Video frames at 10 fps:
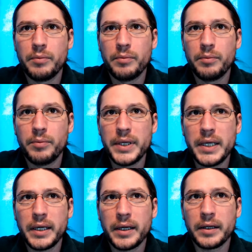
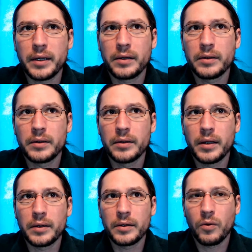being in a
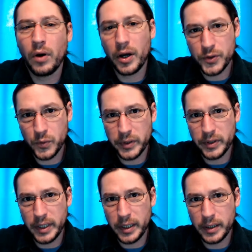garage with
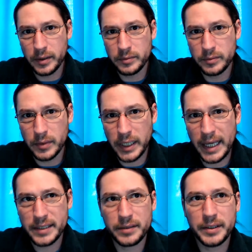a
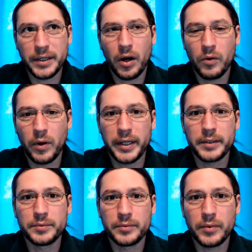gasoline car running.
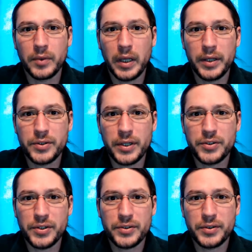It's
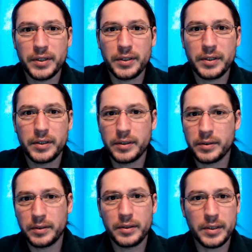just
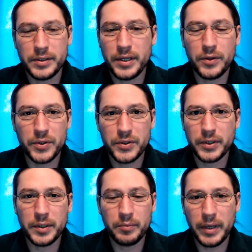
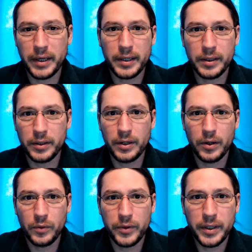continuously making, you
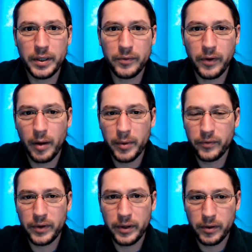know, the environment
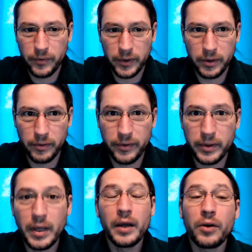funkier and funkier.
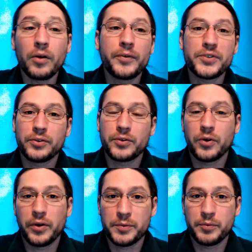Goldfish are
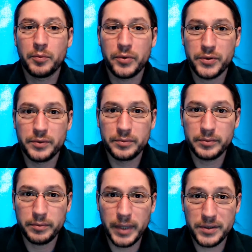notorious poopers,
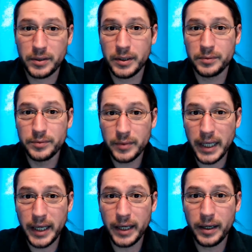basically.
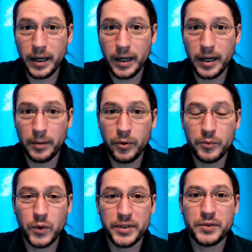They poop
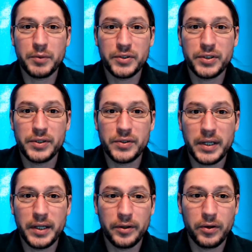twice as much as
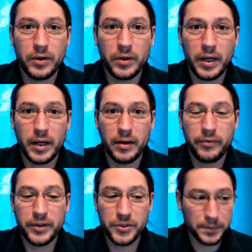any other fish.